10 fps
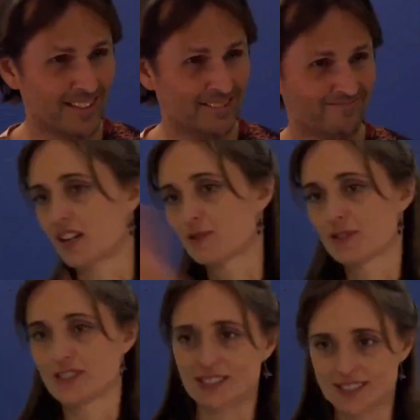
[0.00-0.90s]
Around our
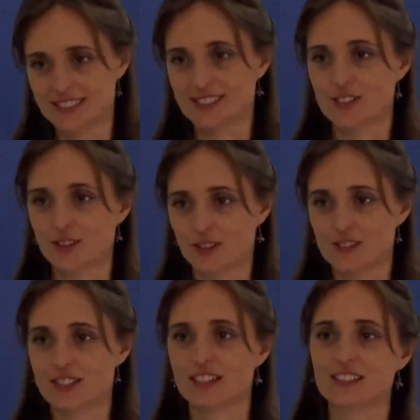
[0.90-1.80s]
resistances to
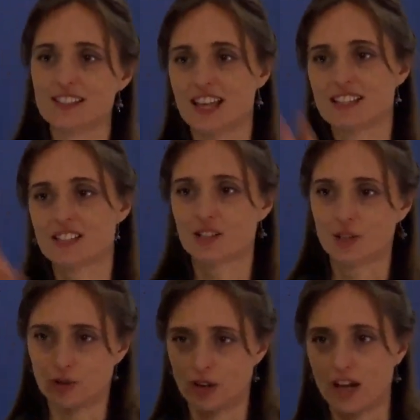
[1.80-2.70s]
those things, that's going
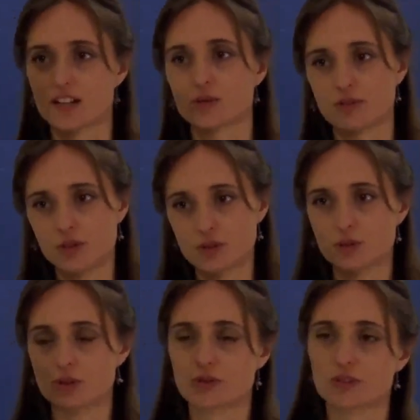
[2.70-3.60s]
to create a
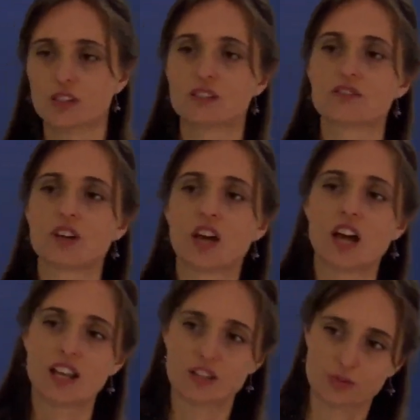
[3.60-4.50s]
refusal to forgive.
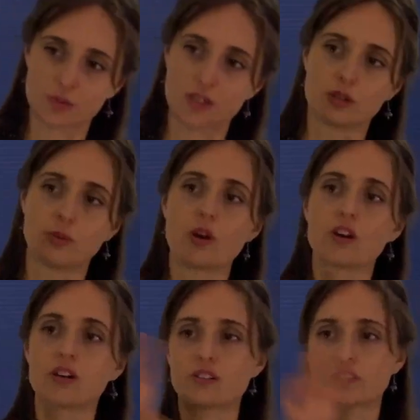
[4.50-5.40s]
If we
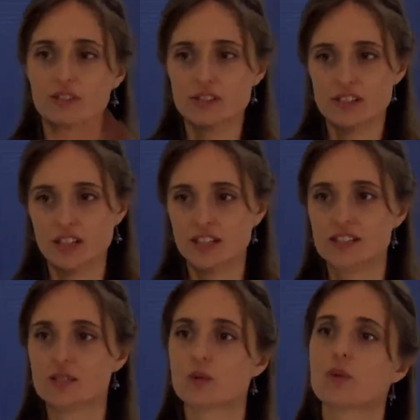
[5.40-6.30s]
work on those
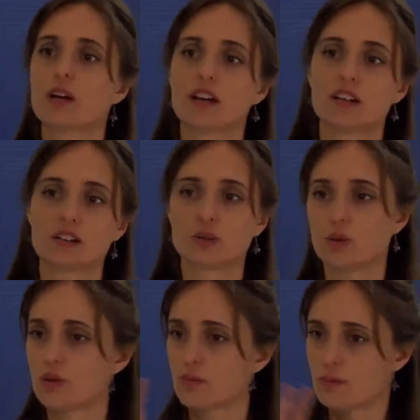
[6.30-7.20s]
things, we're going to
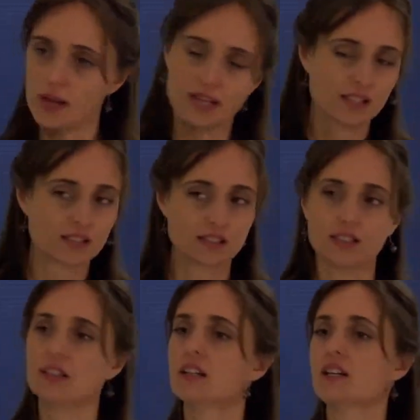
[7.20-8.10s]

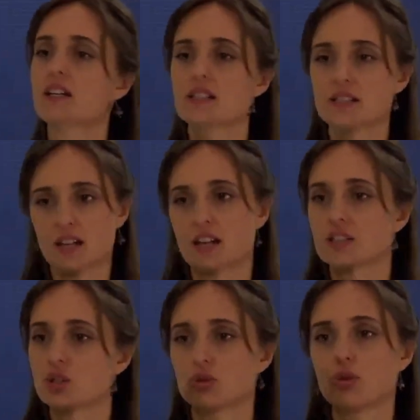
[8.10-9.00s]
automatically
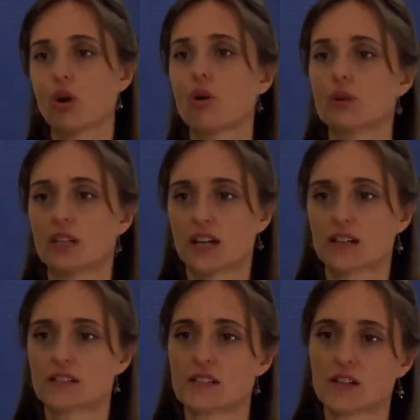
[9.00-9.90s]
start to grow in
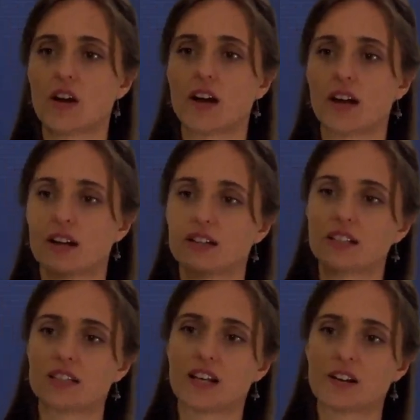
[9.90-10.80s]
our desire,
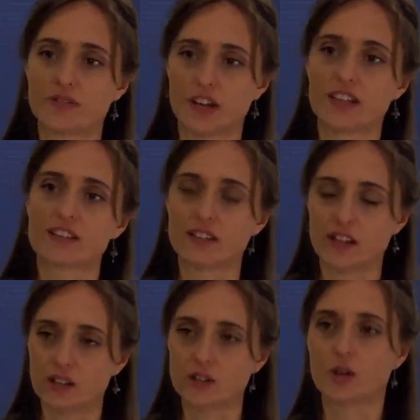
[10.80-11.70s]
in our faith,
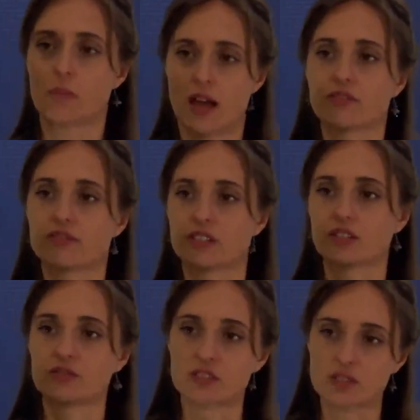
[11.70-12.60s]
about
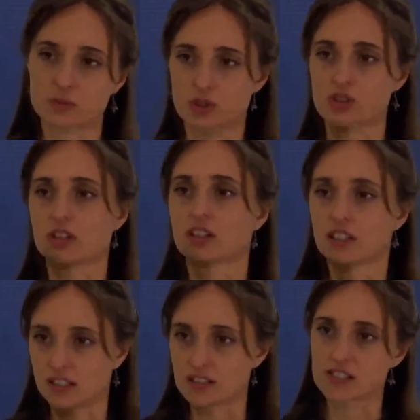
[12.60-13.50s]
forgiveness, which is going to
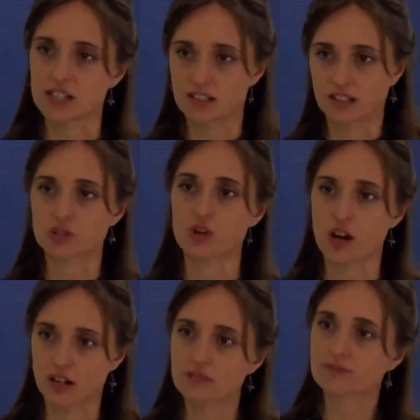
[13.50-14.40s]
lead us down that
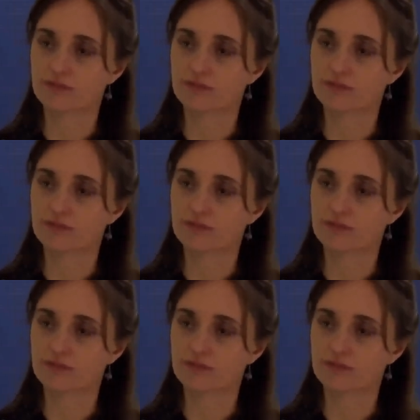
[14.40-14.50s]
track.